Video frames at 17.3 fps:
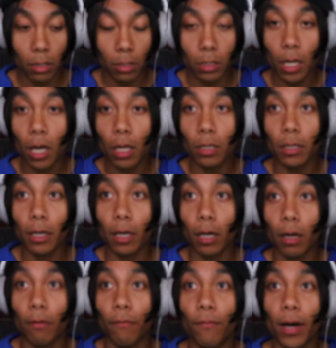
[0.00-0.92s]

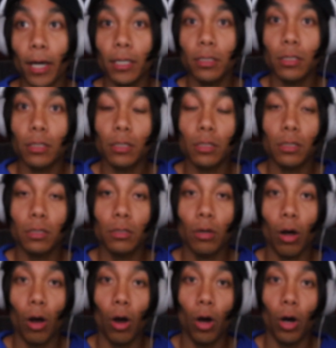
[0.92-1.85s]
telling advice
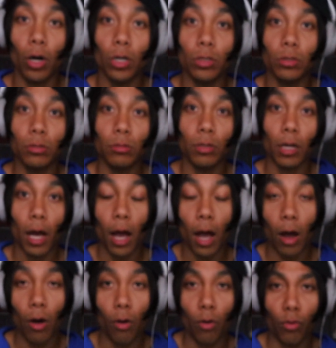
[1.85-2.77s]
on
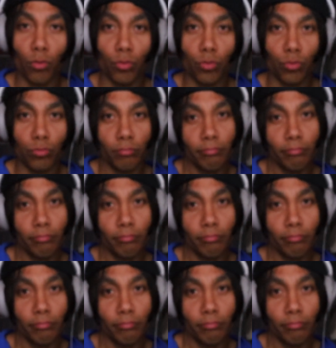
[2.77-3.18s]
how